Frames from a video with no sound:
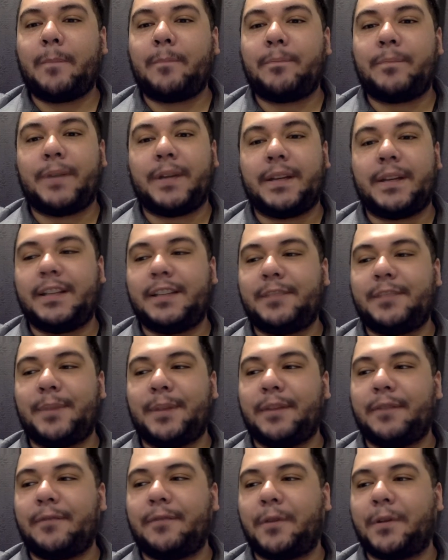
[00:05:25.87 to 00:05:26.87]
but he's
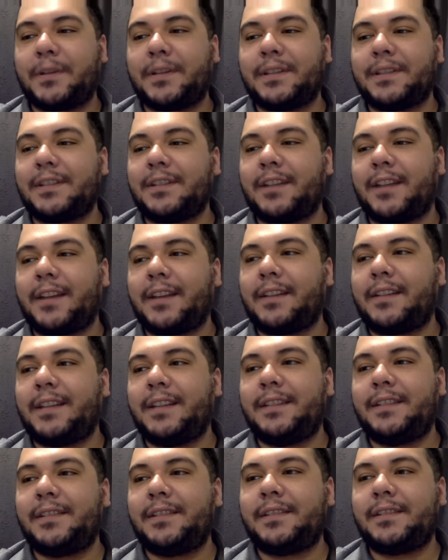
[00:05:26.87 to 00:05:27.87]
being forced into like
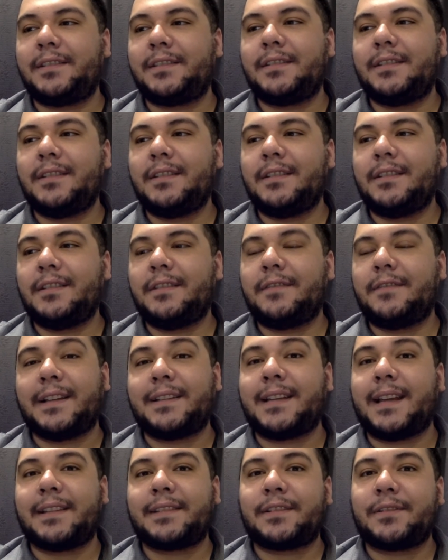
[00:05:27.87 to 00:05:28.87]
these
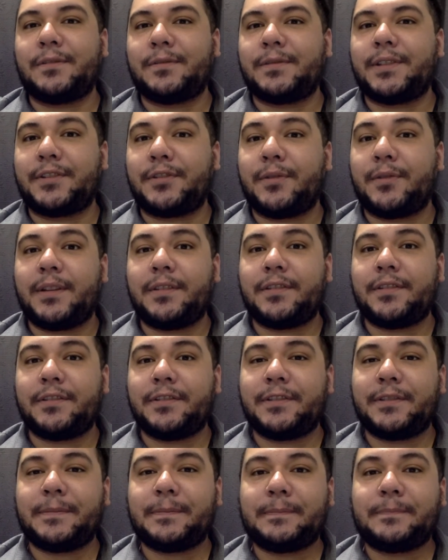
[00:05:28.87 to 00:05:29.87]
fantastical
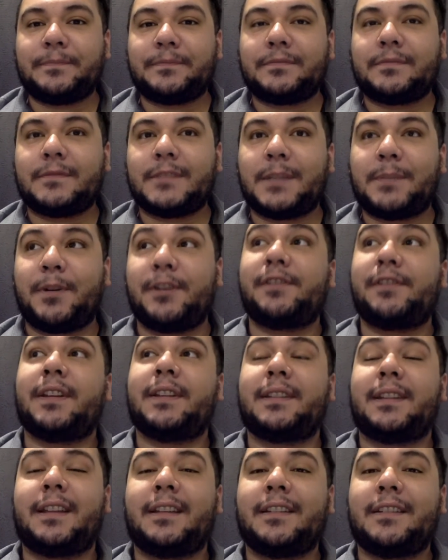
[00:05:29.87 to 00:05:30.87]
situations. I
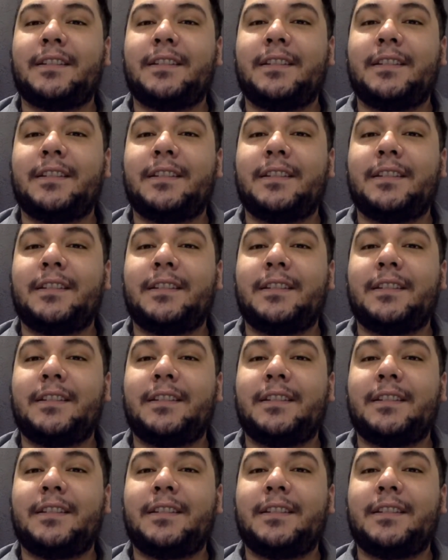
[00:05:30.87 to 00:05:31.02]
appreciate that.